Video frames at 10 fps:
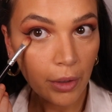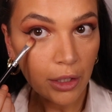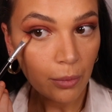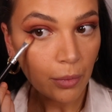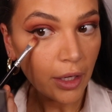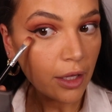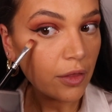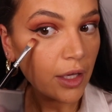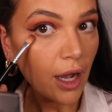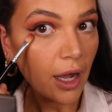When you bring
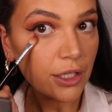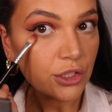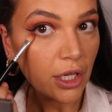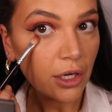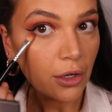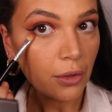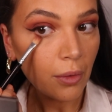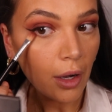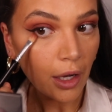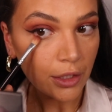the
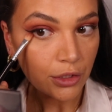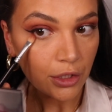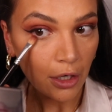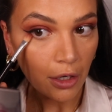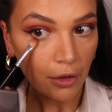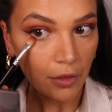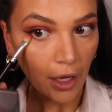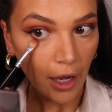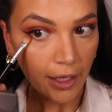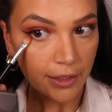eyeshadow under
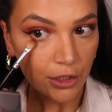the eyes,